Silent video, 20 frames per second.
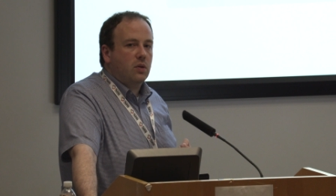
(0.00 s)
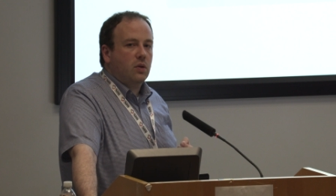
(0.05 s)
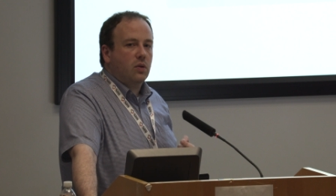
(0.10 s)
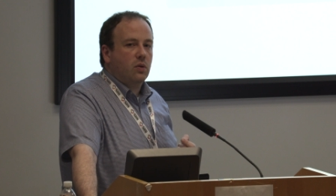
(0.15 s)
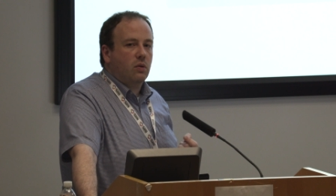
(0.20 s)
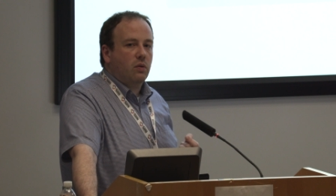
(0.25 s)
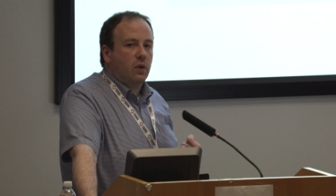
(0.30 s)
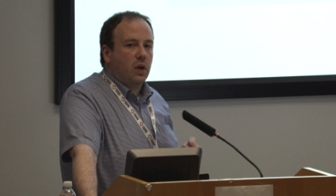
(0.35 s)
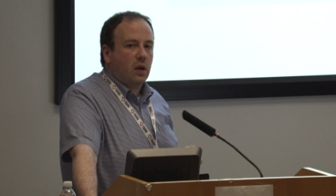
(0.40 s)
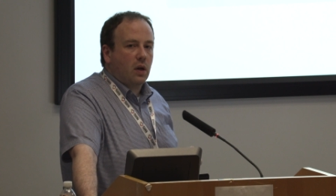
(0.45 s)
to
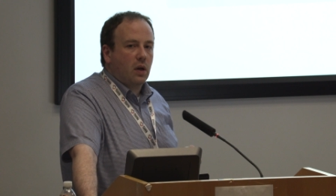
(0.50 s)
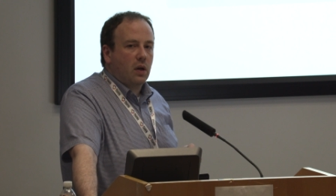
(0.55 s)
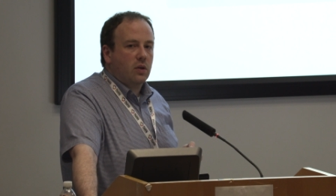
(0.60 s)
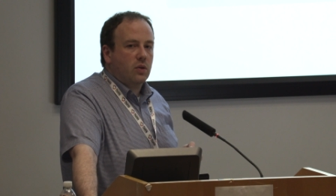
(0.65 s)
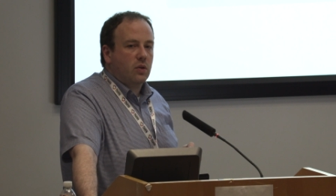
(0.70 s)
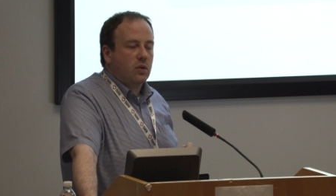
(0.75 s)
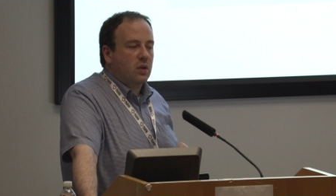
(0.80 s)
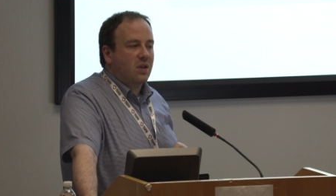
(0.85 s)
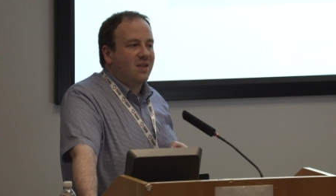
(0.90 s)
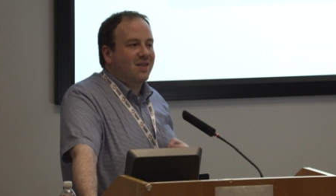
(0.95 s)
the
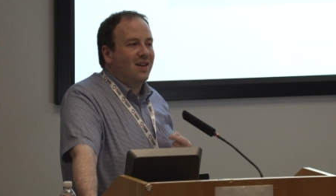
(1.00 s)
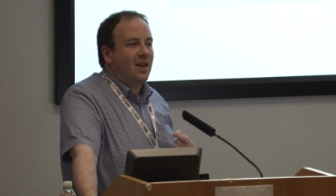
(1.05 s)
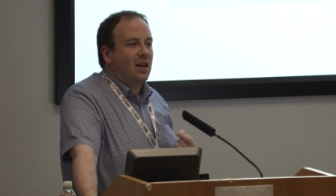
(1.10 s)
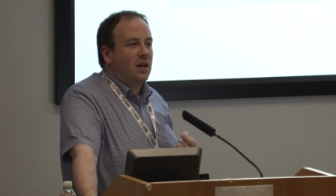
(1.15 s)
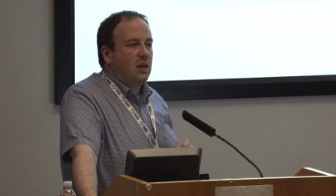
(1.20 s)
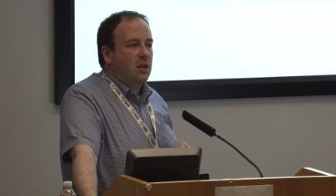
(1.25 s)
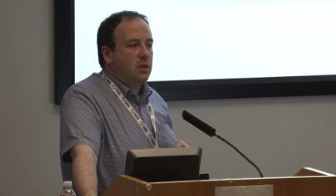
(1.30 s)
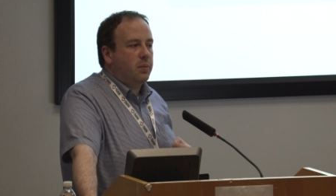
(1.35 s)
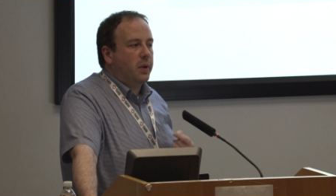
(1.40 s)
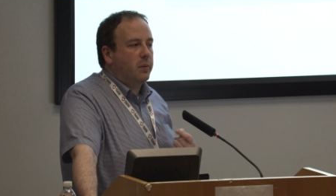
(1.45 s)
regulators is they
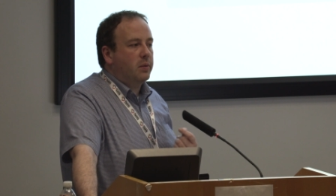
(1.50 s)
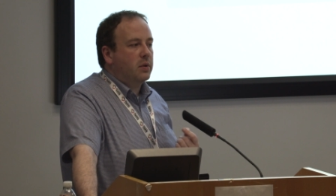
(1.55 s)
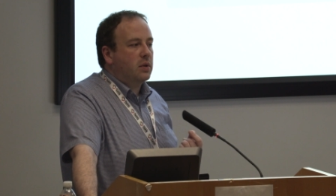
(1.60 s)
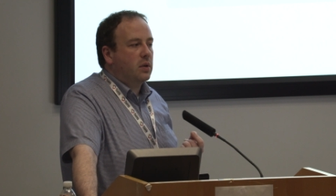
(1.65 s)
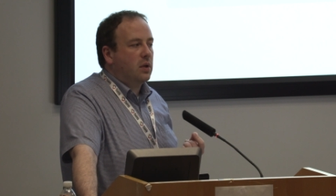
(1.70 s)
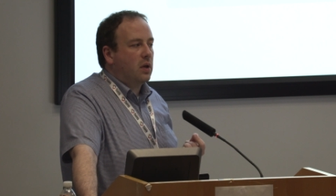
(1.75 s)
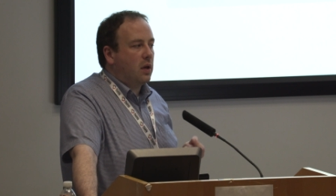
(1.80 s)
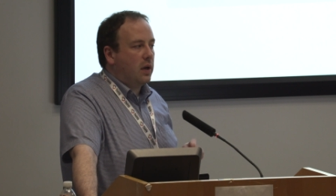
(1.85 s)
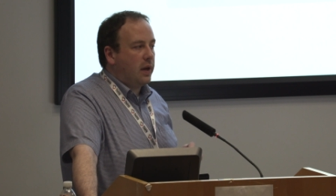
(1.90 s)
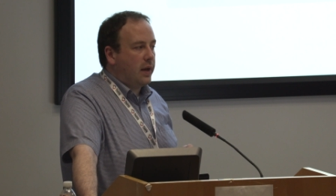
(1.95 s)
need to be able
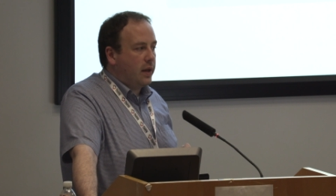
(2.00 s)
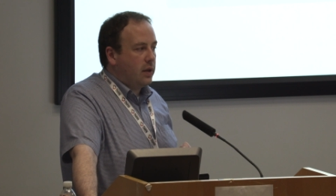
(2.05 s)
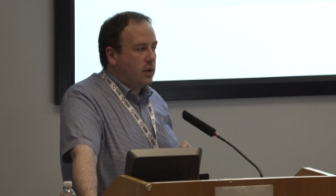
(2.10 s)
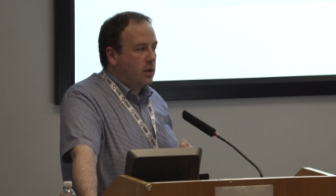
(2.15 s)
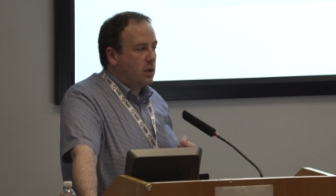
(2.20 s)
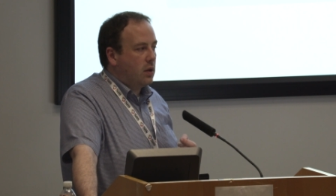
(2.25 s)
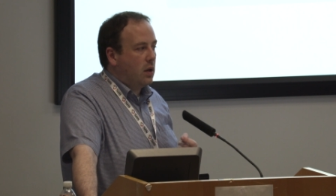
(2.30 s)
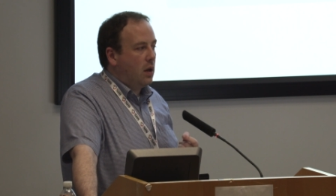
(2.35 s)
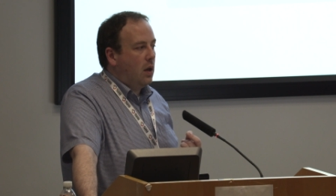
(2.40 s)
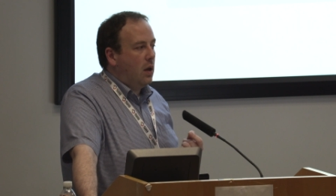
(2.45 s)
to
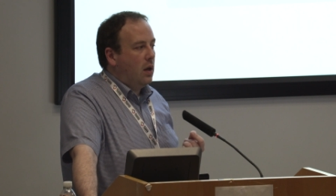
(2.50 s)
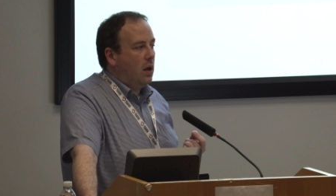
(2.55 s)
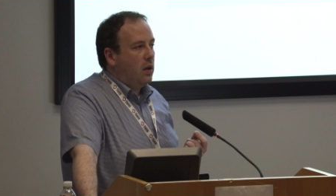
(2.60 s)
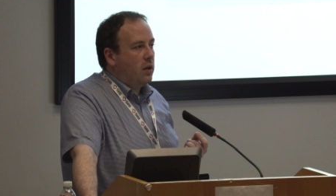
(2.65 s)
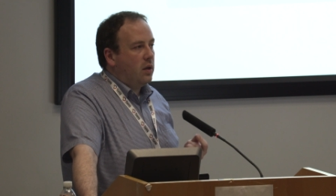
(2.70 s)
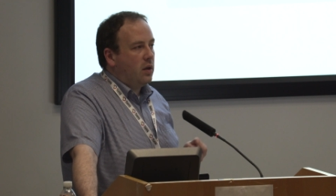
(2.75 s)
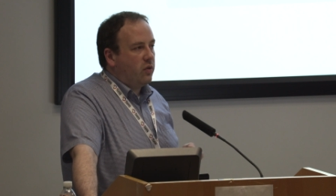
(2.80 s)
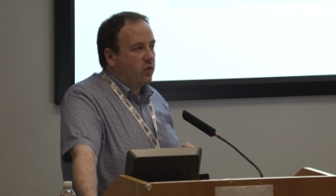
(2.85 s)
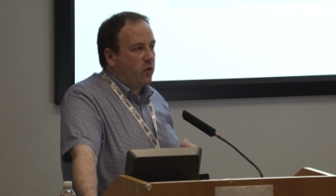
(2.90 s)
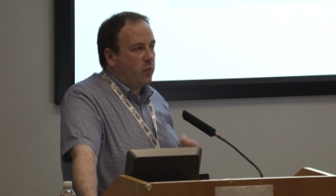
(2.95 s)
collate
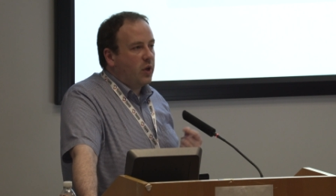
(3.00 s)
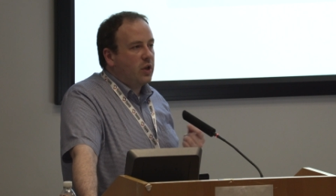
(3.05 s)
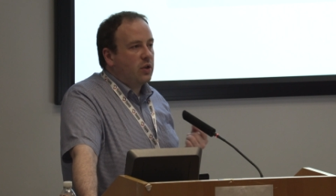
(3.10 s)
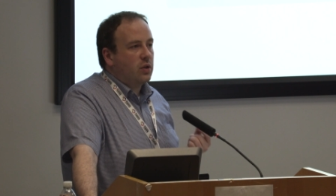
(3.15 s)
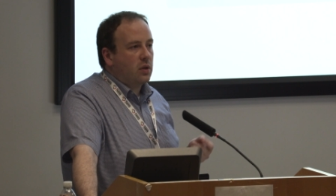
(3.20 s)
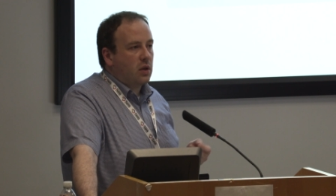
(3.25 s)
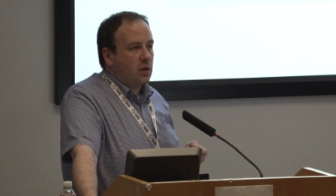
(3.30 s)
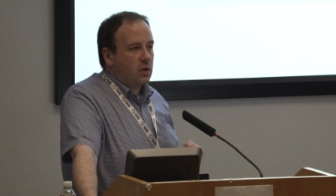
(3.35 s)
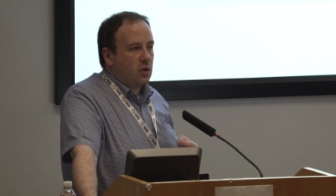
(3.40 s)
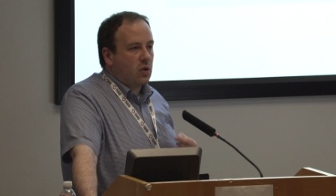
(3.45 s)
the
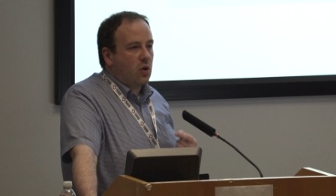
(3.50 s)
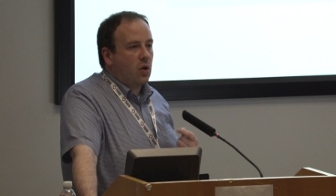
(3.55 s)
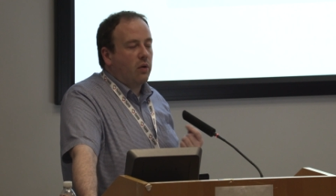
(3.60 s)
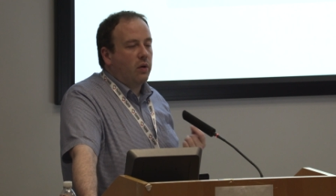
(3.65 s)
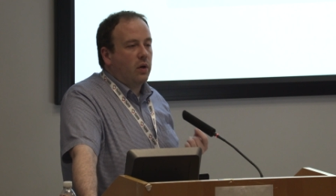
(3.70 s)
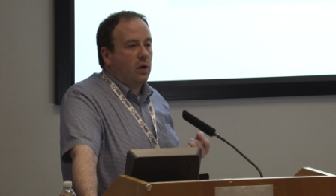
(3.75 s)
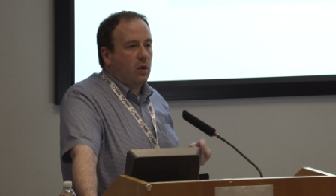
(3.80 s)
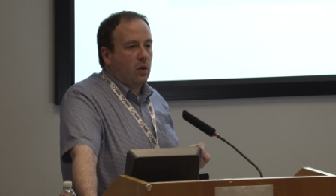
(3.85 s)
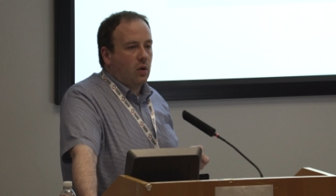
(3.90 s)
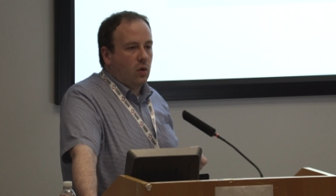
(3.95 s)
information that's
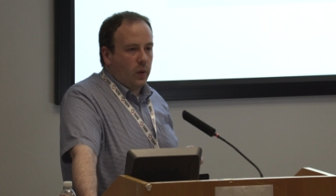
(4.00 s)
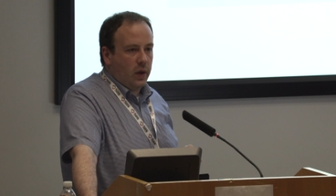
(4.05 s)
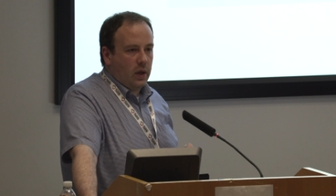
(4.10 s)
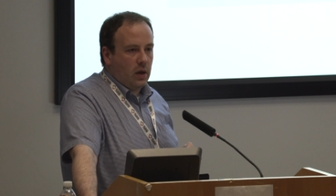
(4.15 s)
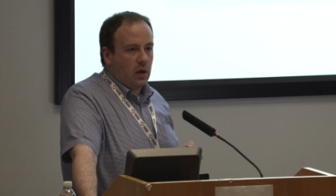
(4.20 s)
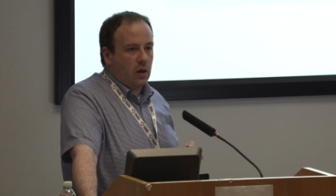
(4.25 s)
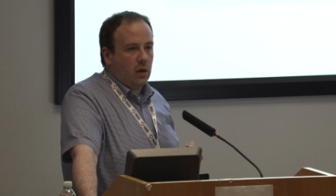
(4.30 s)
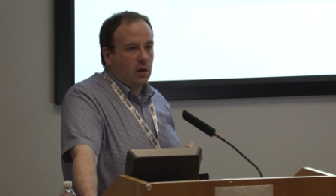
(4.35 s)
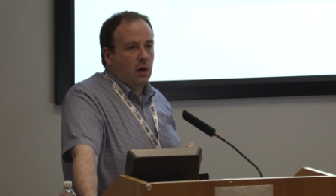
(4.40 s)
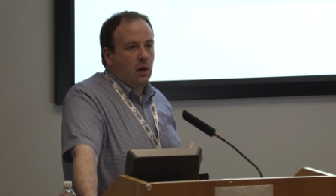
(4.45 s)
occurring
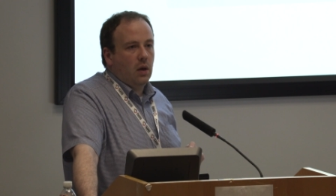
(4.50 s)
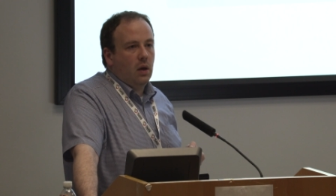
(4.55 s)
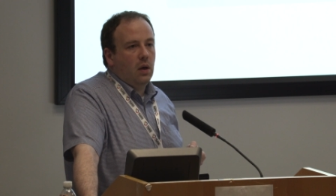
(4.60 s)
quickly.